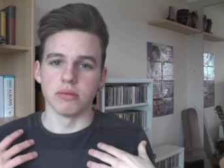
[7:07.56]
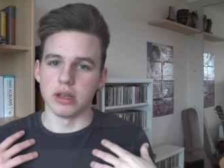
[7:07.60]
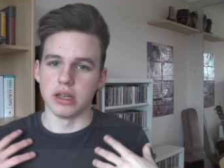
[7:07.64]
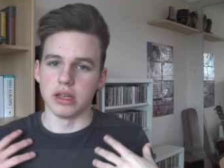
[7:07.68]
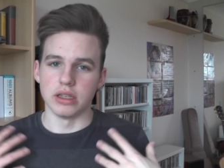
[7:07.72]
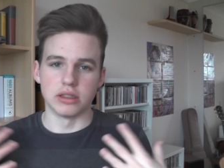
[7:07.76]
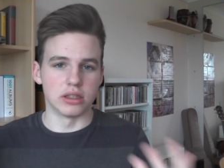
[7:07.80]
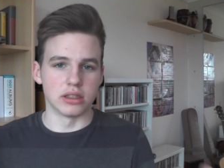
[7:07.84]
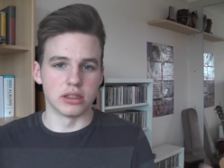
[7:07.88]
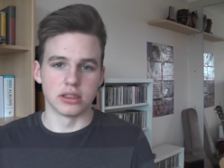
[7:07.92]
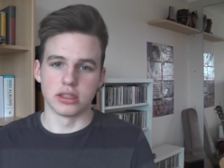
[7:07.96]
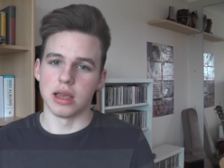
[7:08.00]

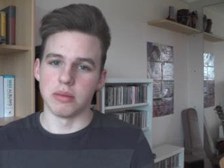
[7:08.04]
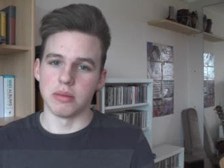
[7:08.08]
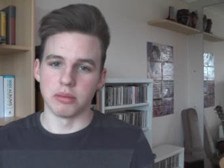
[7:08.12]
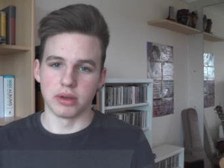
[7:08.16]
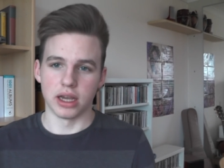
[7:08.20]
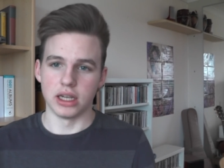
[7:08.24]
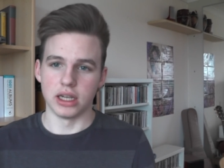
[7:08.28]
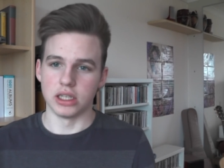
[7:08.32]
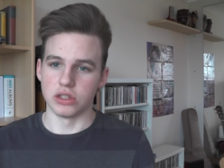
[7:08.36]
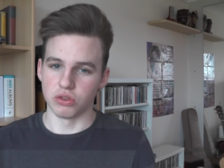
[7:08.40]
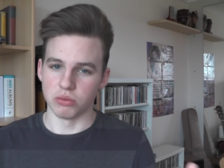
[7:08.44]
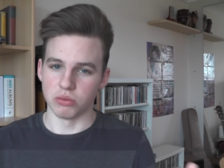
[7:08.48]
it's the same
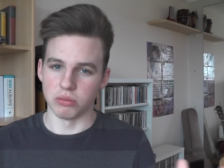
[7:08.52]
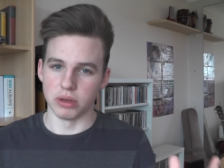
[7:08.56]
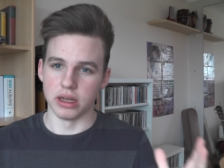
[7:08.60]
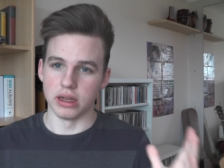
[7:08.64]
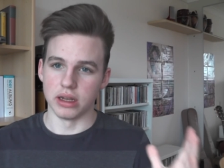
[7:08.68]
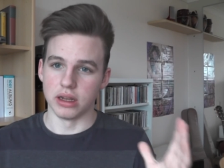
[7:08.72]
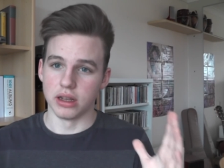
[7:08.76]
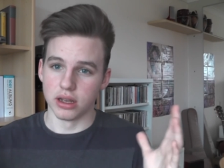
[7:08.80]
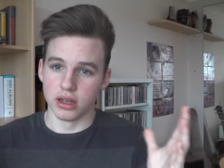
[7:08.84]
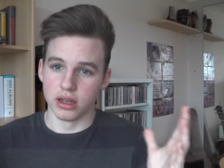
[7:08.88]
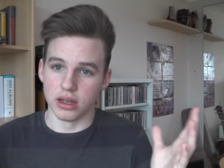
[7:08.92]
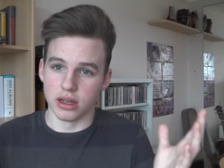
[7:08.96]
case for
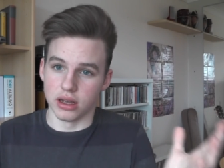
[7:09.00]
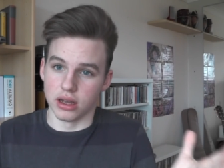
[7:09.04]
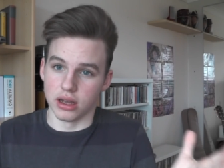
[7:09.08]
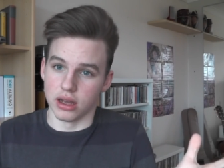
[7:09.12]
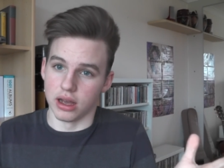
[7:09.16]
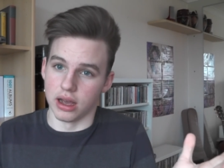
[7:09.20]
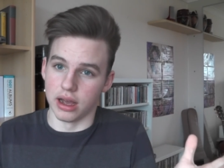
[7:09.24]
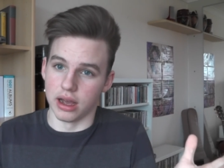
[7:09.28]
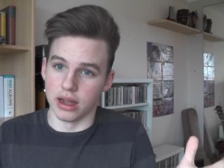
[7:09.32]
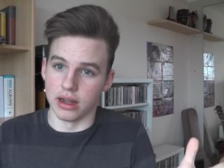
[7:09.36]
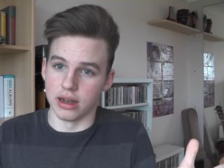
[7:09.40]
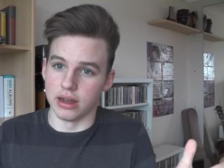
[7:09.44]
me.
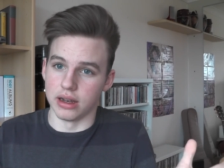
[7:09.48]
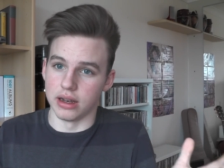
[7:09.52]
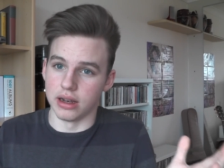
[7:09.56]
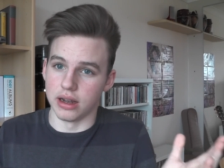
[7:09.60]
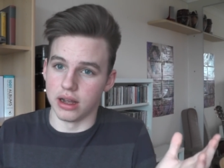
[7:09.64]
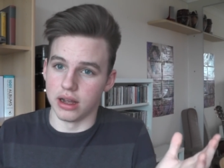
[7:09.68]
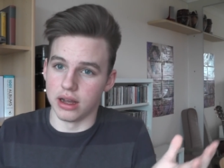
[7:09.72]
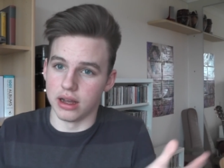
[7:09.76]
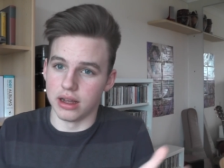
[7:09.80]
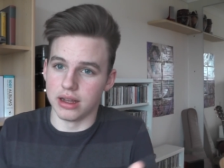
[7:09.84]
And